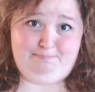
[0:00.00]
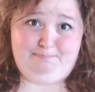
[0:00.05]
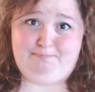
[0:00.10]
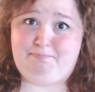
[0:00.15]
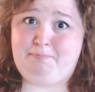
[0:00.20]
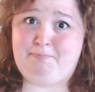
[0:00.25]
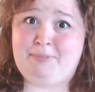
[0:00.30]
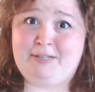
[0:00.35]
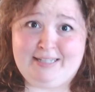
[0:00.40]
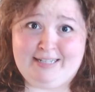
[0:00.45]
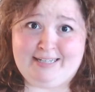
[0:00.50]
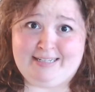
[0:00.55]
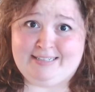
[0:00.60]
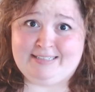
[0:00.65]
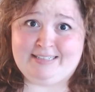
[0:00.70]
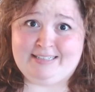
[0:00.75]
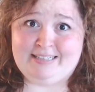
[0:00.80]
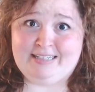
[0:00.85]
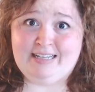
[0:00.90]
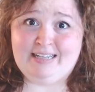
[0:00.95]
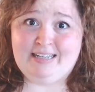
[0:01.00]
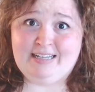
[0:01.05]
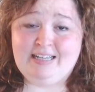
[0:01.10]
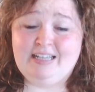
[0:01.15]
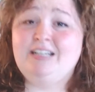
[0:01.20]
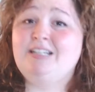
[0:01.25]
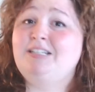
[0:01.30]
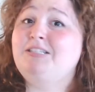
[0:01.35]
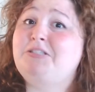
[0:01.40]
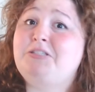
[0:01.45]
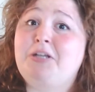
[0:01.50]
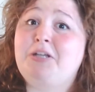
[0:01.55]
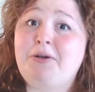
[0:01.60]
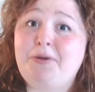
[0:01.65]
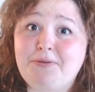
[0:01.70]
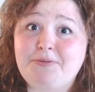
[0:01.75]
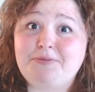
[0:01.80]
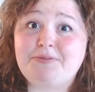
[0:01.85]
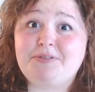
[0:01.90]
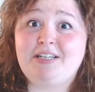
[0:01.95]
Please
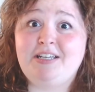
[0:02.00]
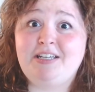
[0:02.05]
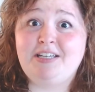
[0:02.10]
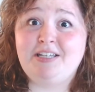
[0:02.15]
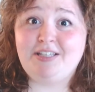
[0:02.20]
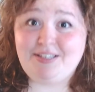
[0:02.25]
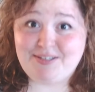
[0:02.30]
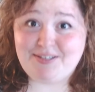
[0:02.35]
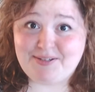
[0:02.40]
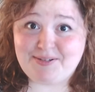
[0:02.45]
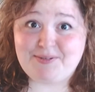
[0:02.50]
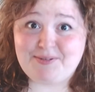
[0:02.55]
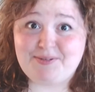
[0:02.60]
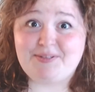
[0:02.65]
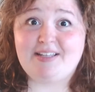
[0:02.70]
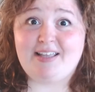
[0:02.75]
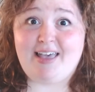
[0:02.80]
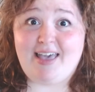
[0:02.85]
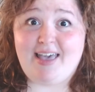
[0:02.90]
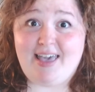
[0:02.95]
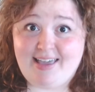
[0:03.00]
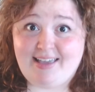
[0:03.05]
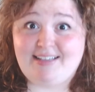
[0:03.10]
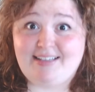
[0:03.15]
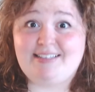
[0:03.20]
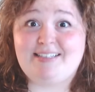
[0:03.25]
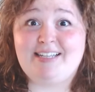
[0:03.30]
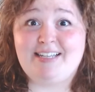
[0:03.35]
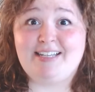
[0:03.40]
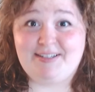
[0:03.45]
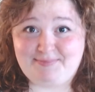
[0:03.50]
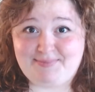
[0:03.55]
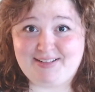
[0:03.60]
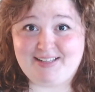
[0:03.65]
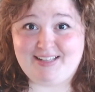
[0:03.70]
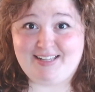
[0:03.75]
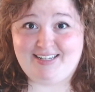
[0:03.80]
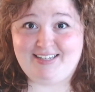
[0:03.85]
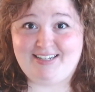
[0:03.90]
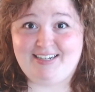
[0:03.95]
don't use a
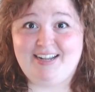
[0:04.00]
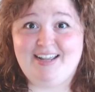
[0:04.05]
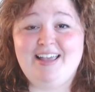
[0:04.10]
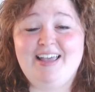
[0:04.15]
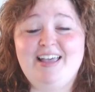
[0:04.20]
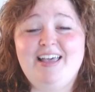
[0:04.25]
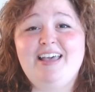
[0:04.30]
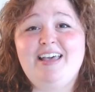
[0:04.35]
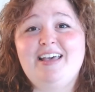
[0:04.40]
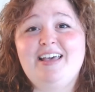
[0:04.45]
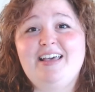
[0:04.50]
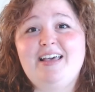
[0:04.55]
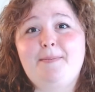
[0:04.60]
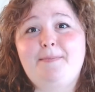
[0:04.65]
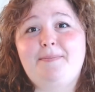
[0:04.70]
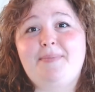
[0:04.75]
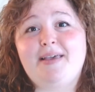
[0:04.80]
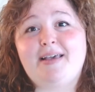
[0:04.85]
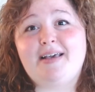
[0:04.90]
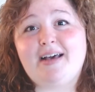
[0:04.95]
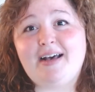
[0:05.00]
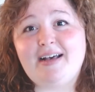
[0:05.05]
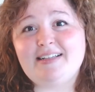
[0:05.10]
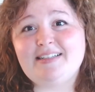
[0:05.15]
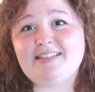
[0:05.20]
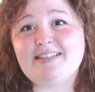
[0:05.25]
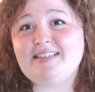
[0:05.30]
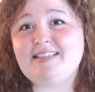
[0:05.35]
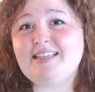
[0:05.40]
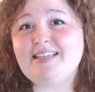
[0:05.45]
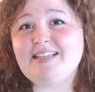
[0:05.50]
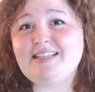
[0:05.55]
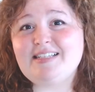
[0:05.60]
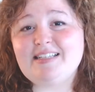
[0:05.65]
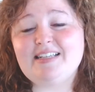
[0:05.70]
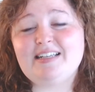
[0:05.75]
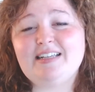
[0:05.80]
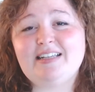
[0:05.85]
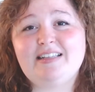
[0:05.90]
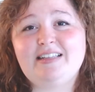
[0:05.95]
template, because
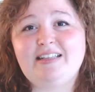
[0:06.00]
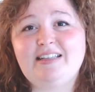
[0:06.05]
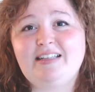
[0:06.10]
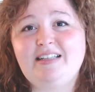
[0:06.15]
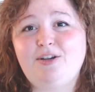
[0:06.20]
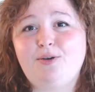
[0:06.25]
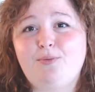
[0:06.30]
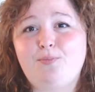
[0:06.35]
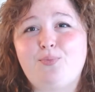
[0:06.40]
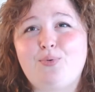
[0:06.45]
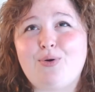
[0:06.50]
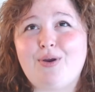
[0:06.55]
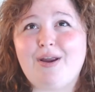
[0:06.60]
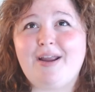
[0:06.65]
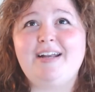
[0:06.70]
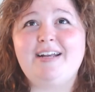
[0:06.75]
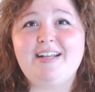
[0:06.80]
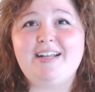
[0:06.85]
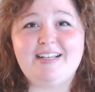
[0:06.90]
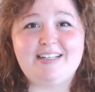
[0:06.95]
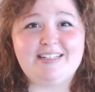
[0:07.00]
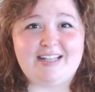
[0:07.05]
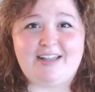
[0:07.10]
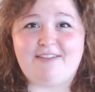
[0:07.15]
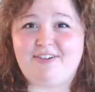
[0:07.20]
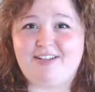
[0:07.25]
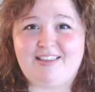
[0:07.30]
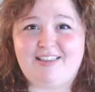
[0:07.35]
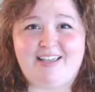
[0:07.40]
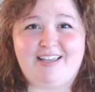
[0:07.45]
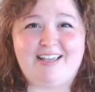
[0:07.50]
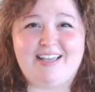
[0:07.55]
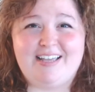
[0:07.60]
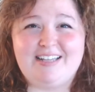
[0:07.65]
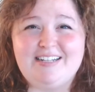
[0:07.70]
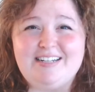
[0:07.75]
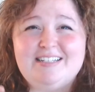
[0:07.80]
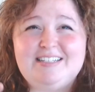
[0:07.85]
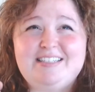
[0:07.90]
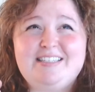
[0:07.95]
your branding is everything.
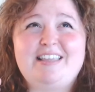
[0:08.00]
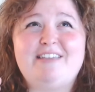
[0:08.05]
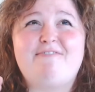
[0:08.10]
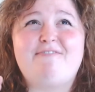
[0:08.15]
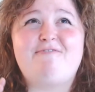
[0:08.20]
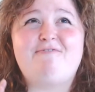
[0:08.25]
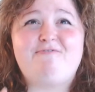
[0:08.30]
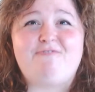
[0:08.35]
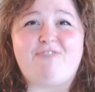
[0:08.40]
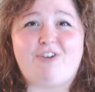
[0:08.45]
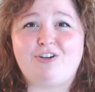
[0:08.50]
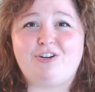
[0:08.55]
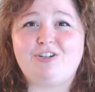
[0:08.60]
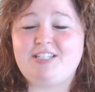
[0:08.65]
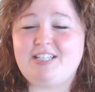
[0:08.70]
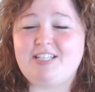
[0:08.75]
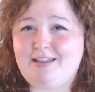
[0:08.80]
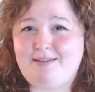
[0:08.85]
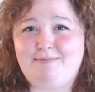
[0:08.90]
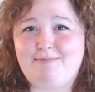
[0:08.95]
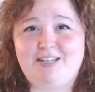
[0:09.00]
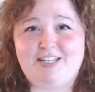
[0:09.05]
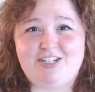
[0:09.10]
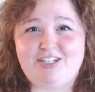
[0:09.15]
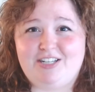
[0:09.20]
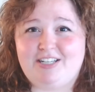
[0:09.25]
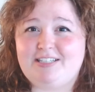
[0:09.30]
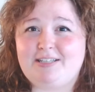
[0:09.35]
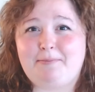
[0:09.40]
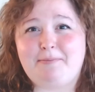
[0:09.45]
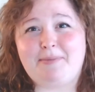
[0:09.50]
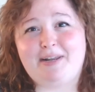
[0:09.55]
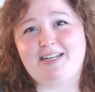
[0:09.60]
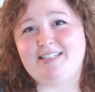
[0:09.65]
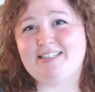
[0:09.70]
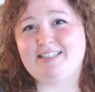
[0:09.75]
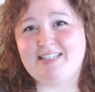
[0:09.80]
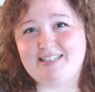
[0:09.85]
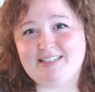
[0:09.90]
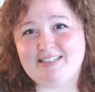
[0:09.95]
It is the first image that somebody
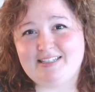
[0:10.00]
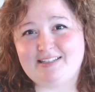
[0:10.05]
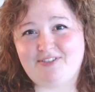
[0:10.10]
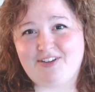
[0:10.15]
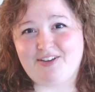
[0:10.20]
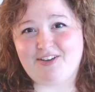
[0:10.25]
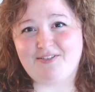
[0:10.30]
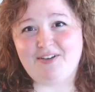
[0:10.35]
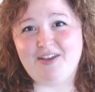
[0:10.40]
sees of you